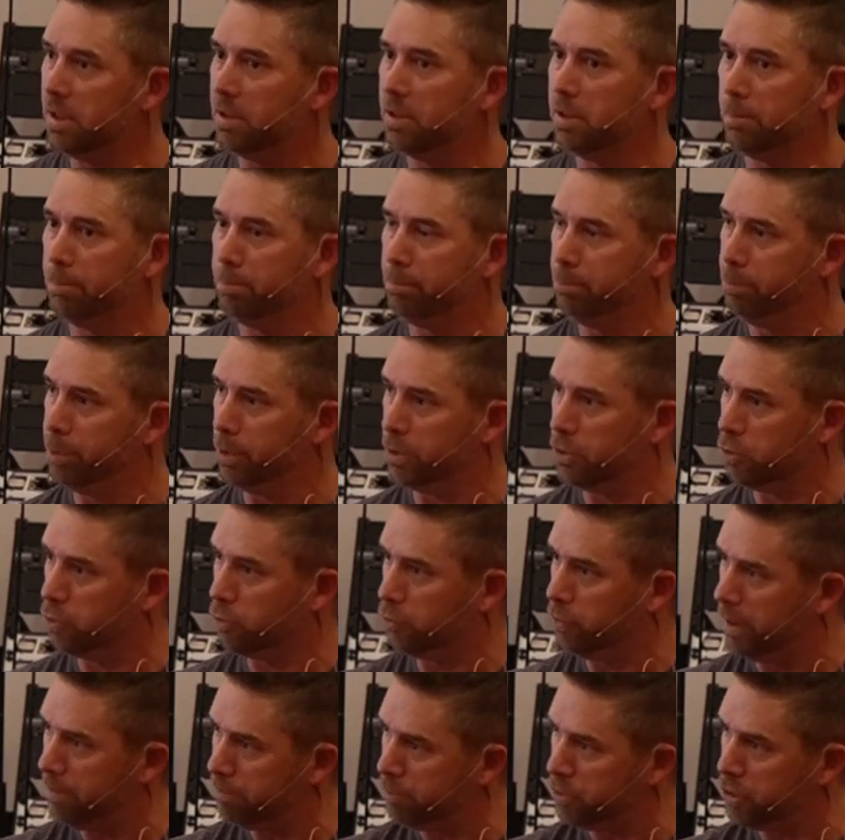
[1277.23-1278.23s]
the
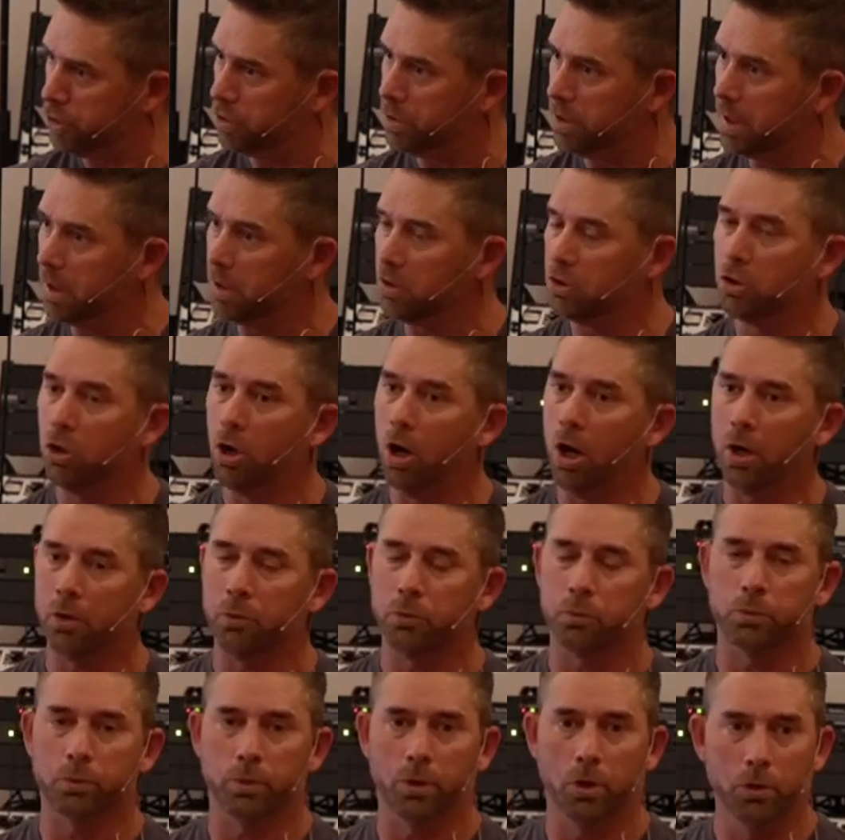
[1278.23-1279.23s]
prescription that
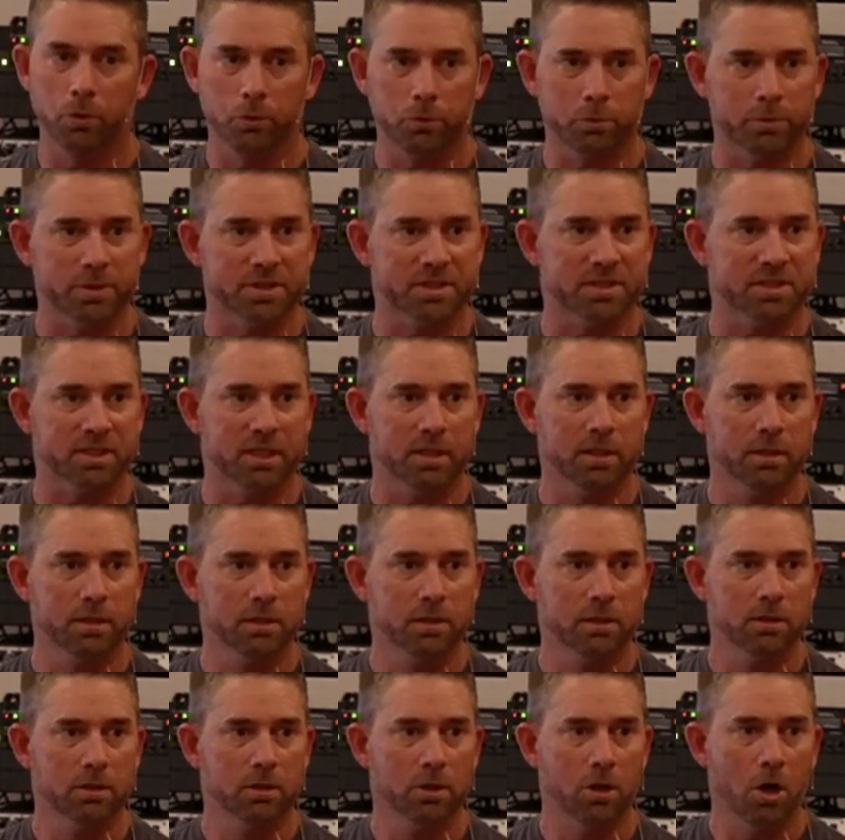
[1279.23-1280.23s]
God wrote was
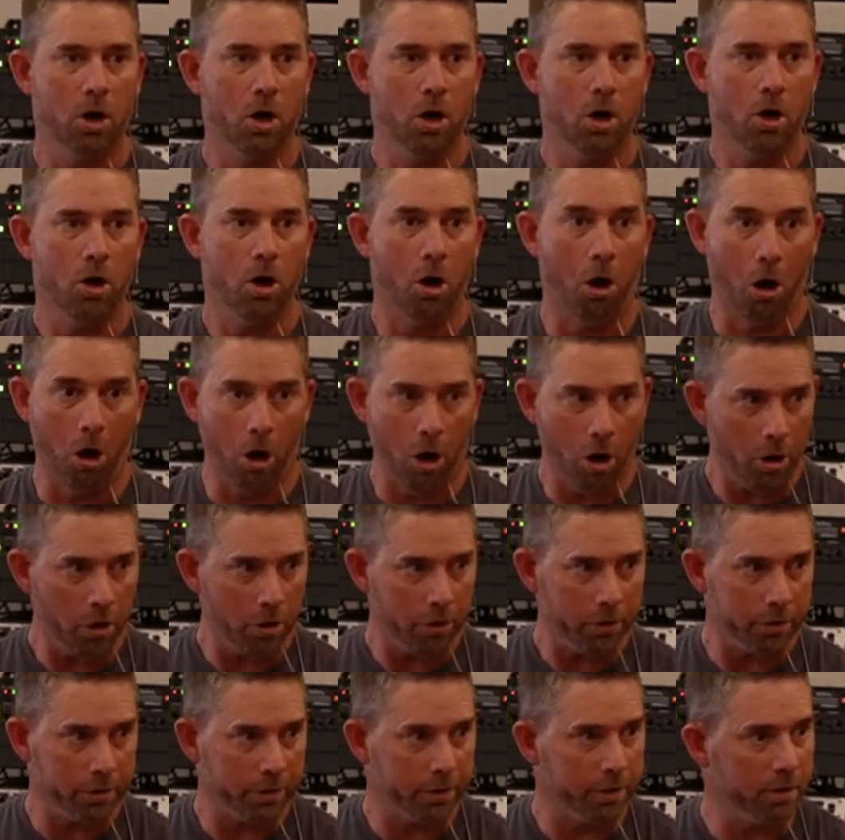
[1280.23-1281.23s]

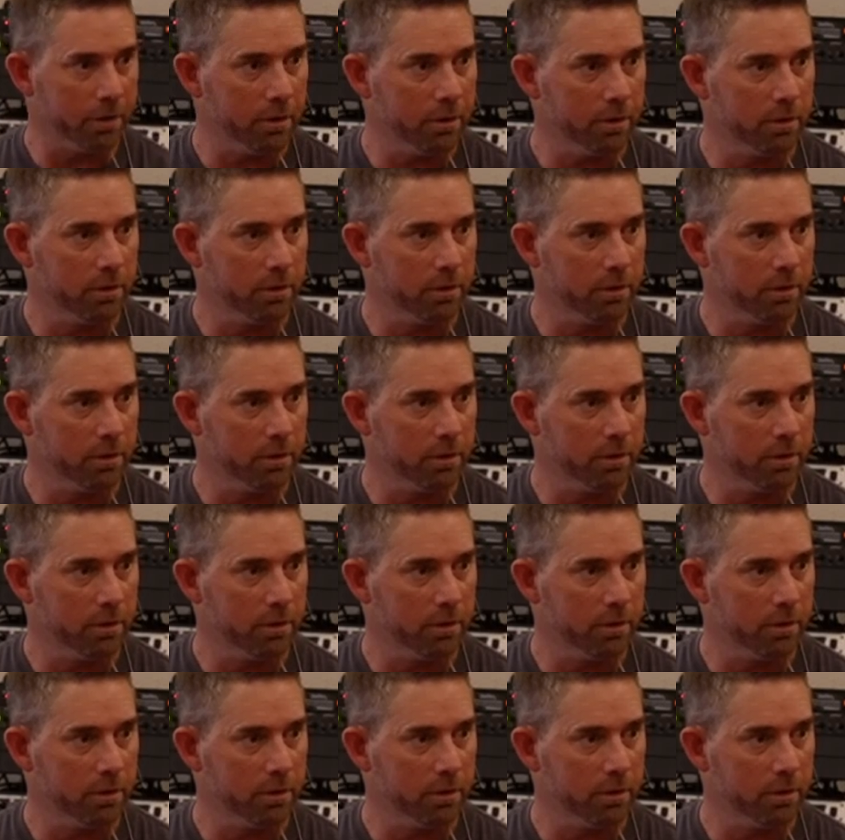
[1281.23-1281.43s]
hard.